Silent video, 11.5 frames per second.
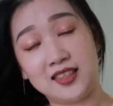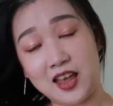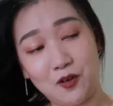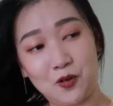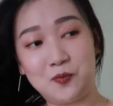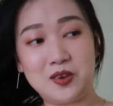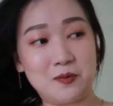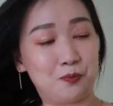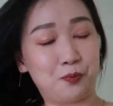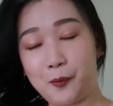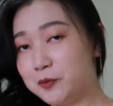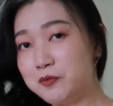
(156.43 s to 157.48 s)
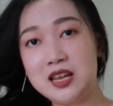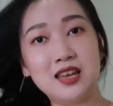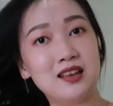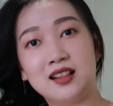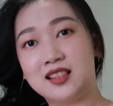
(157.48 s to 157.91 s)
That would be
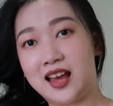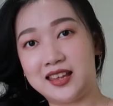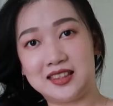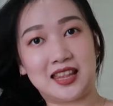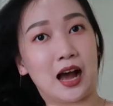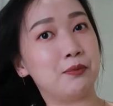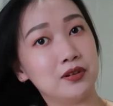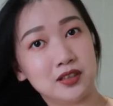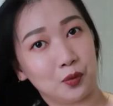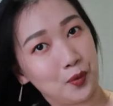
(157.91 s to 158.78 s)
probably like double the